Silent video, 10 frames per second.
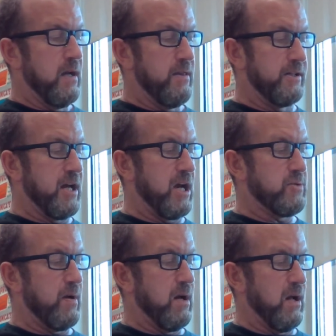the Taj
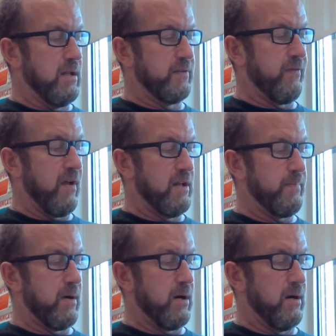Mahal is falling
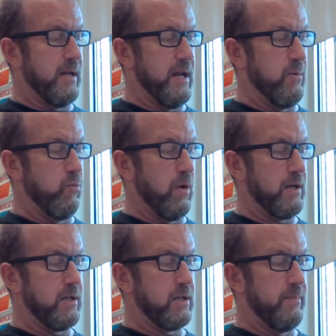apart and what
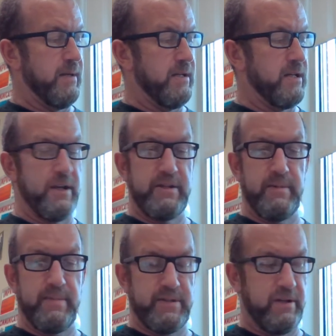could be done to
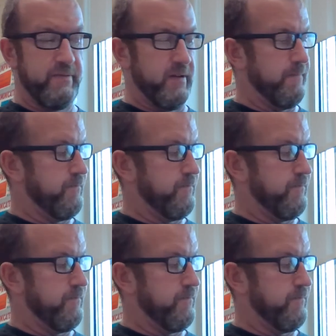preserve it.